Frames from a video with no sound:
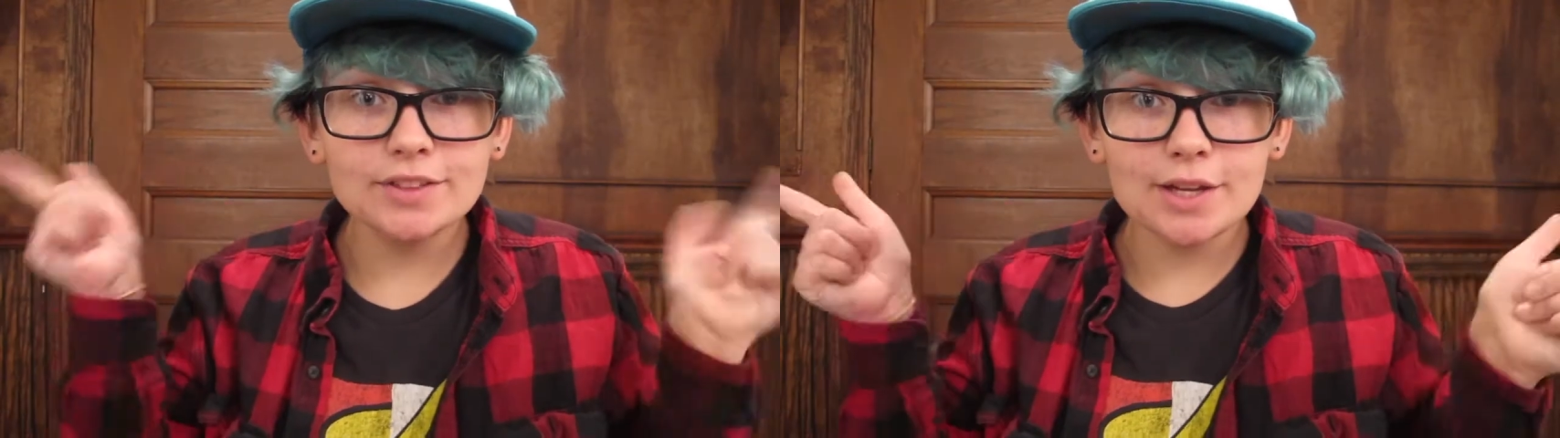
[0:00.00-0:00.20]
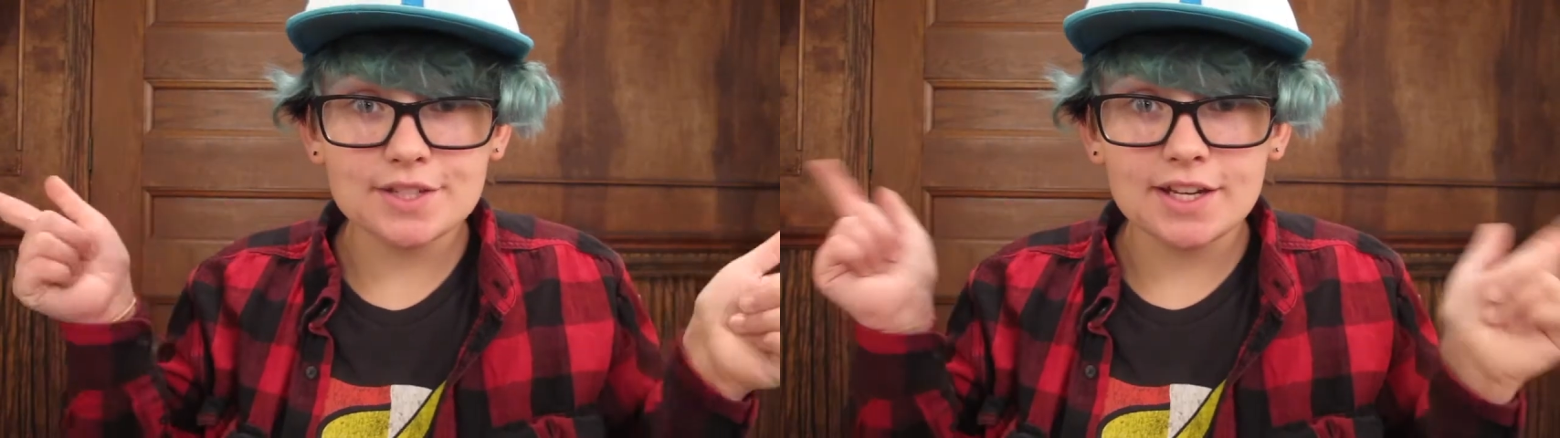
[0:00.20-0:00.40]

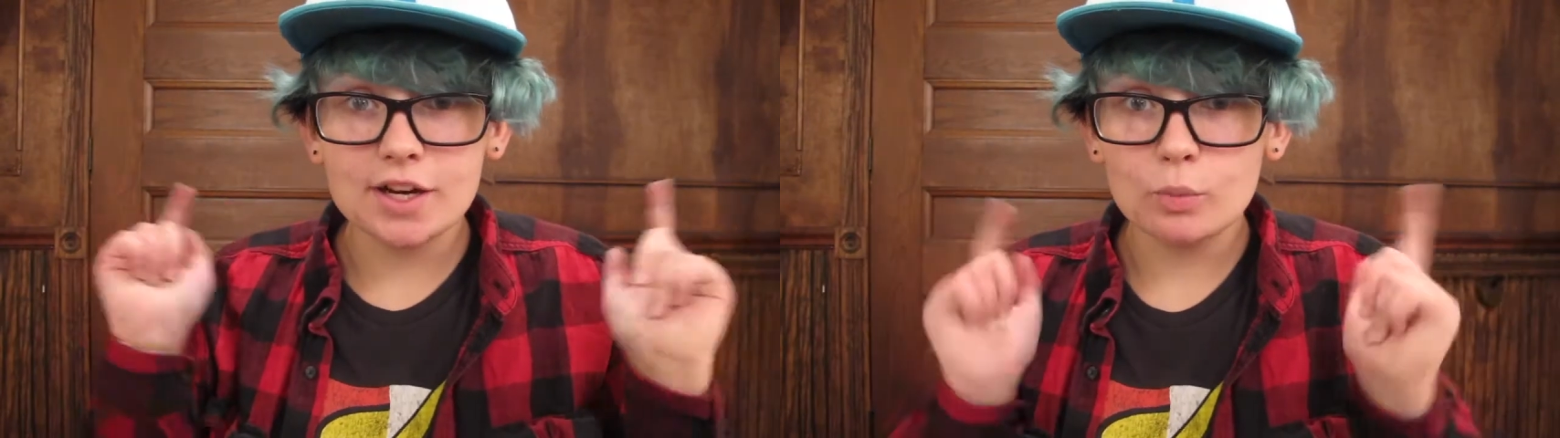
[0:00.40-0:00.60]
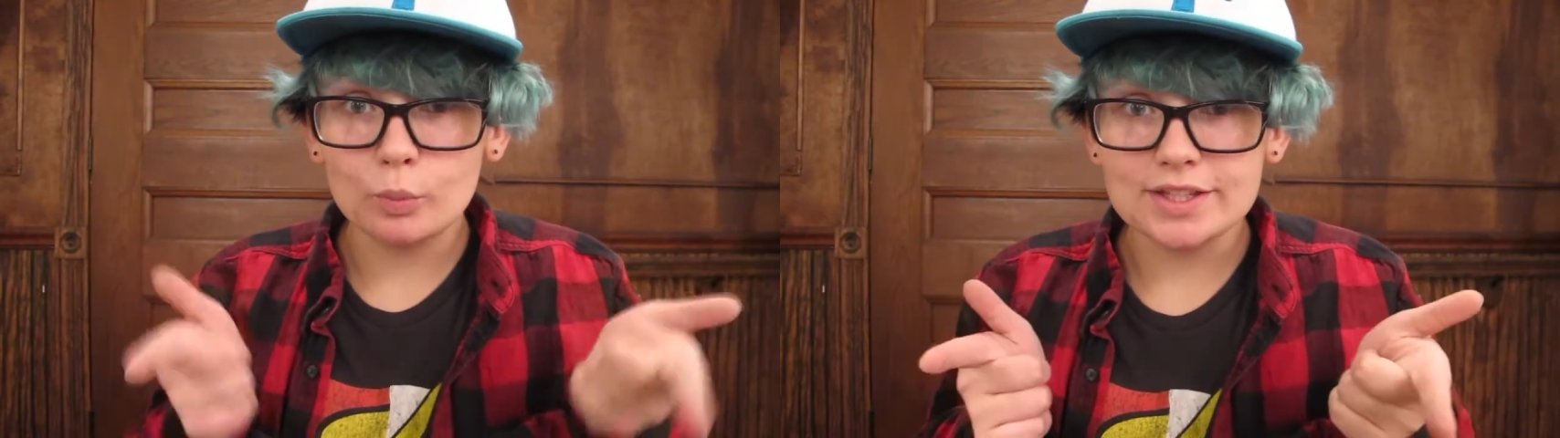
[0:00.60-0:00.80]
Untitled
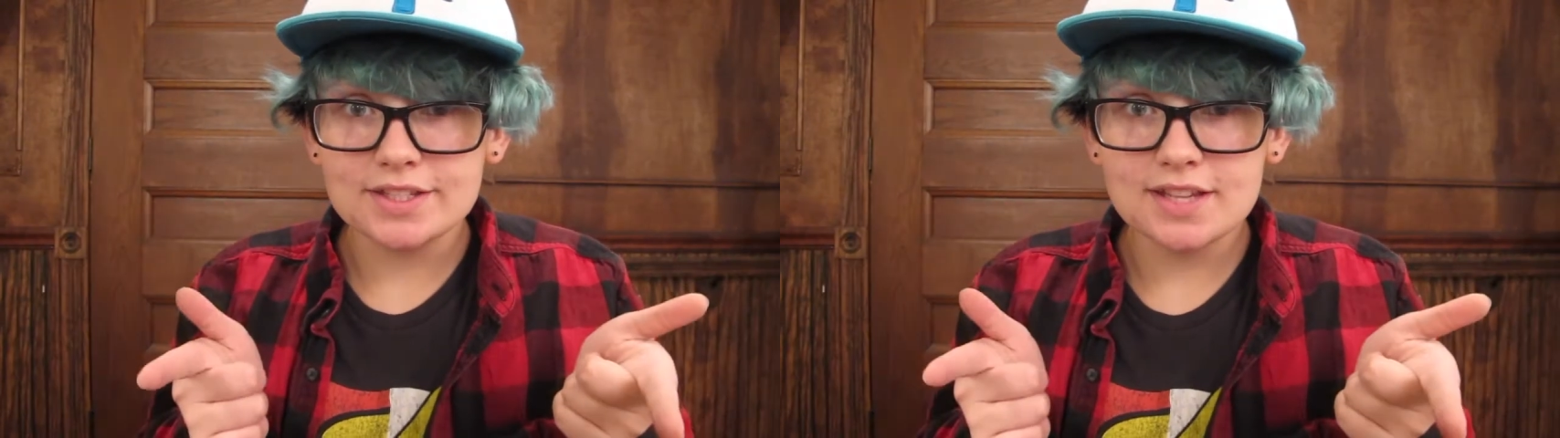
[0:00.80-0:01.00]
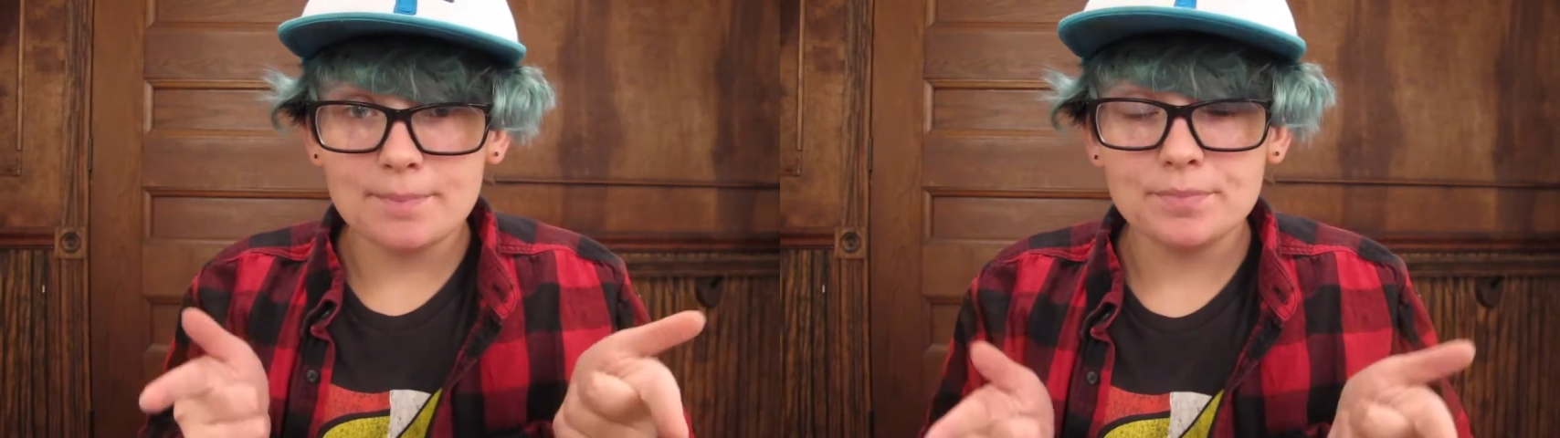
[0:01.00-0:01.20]
here,
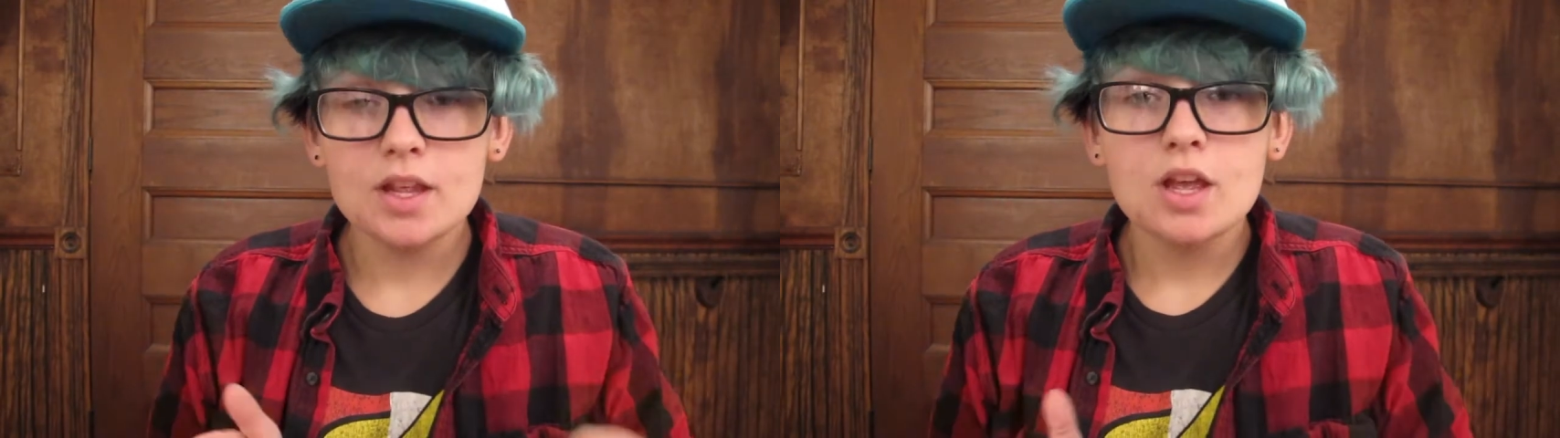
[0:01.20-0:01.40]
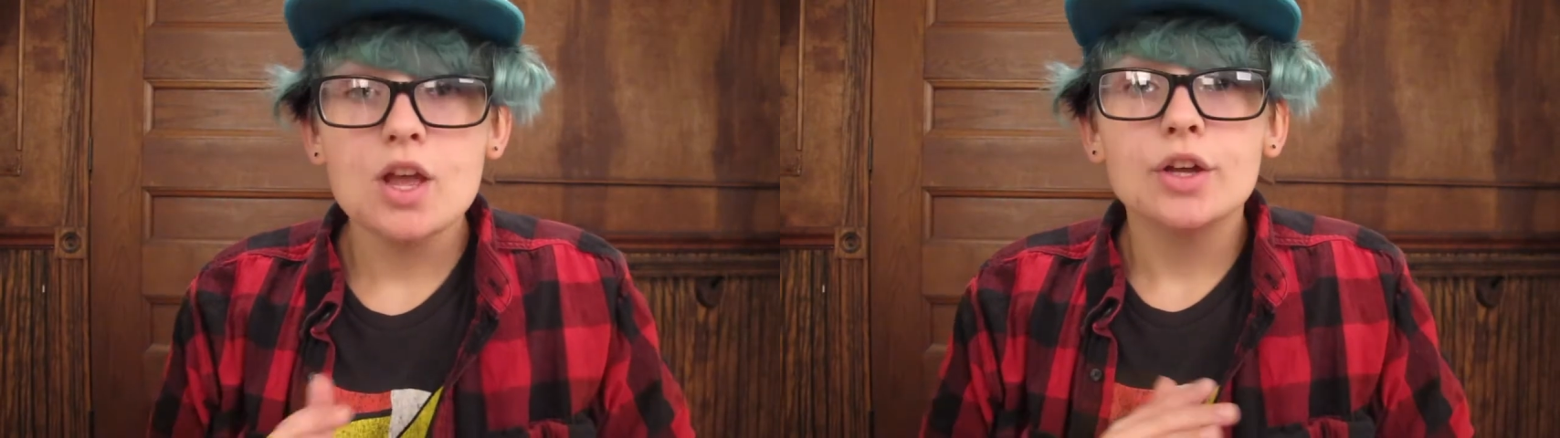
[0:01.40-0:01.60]
what's up?
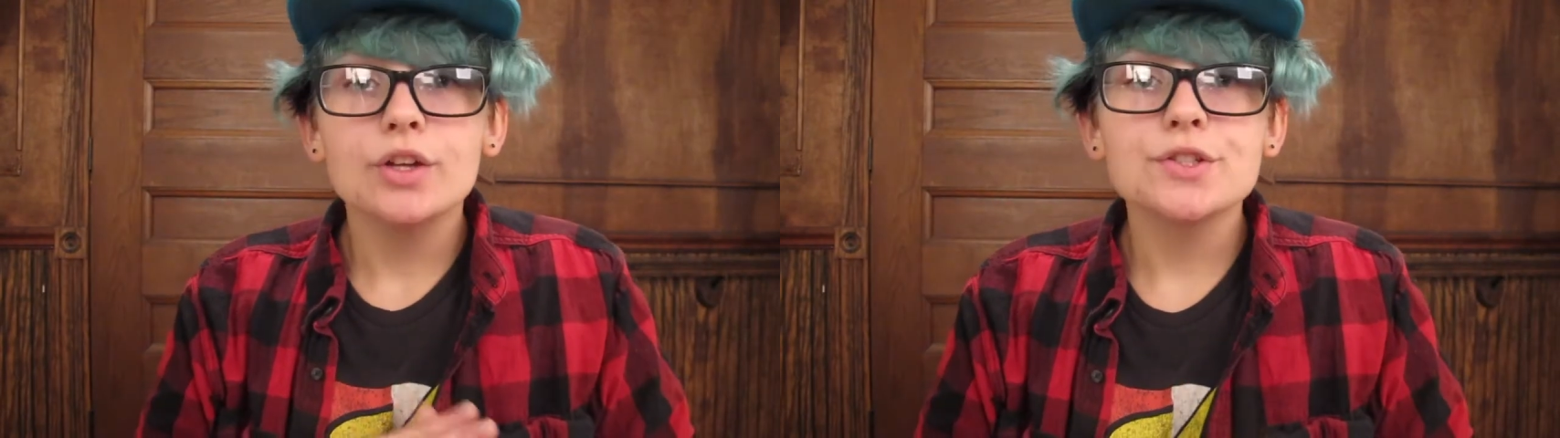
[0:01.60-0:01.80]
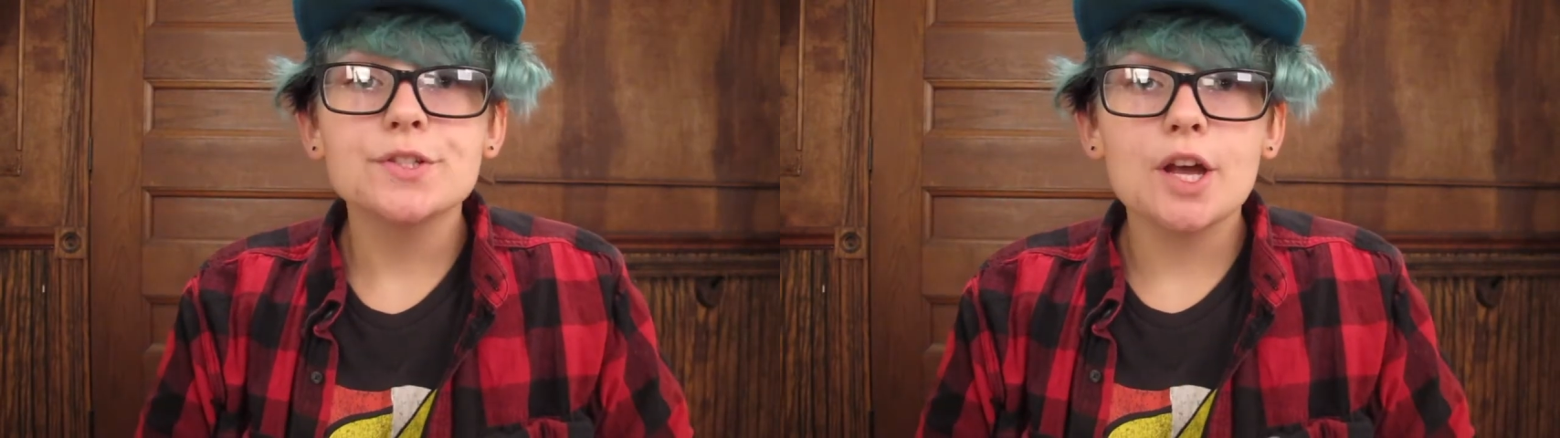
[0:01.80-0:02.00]

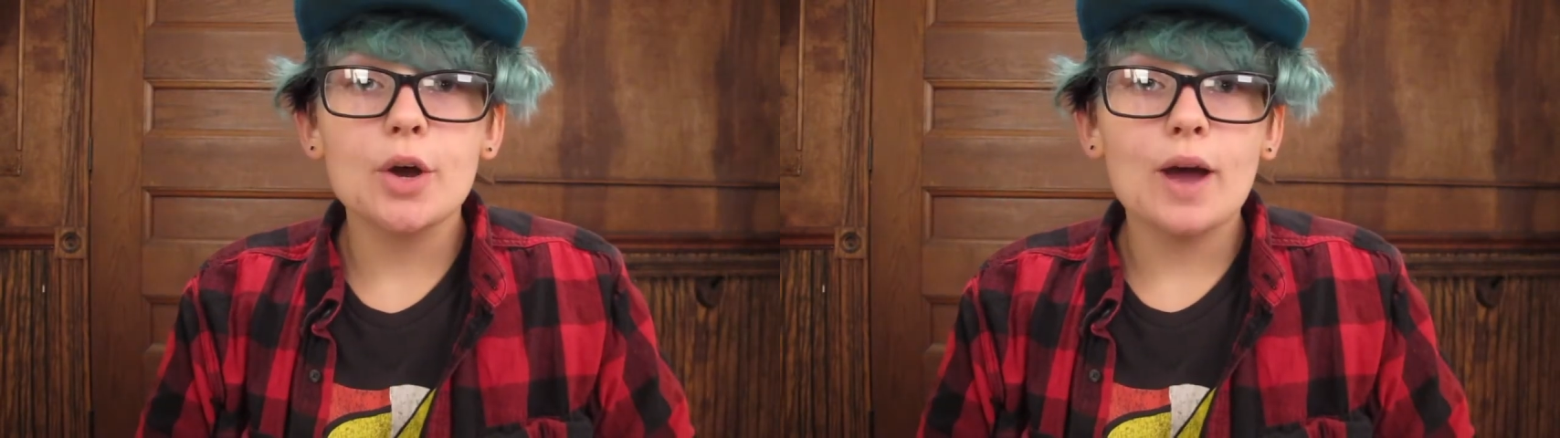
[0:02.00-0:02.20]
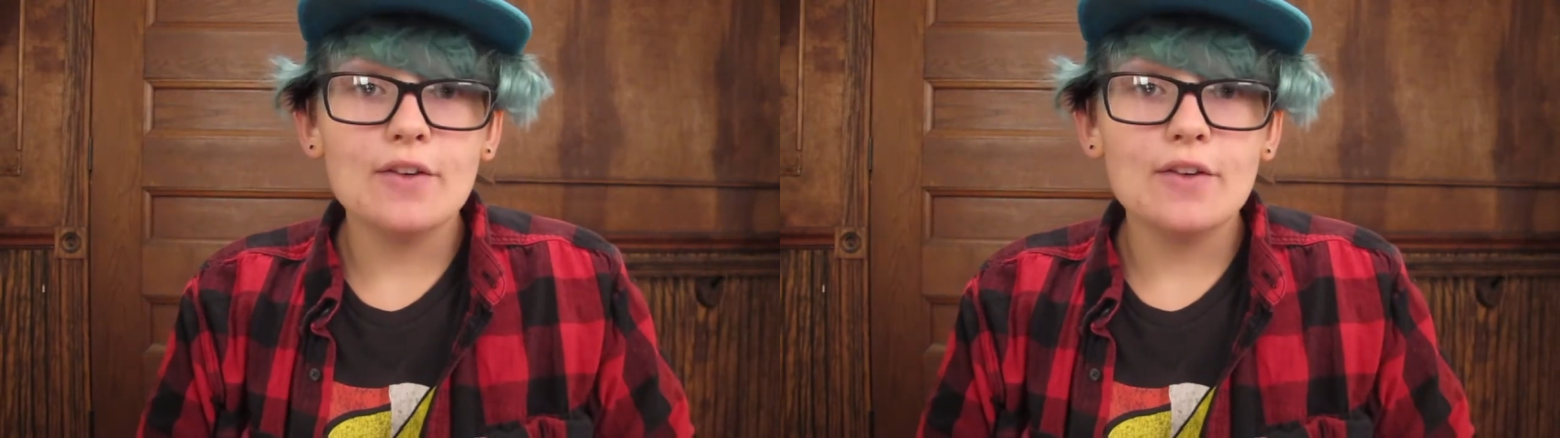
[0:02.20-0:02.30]
So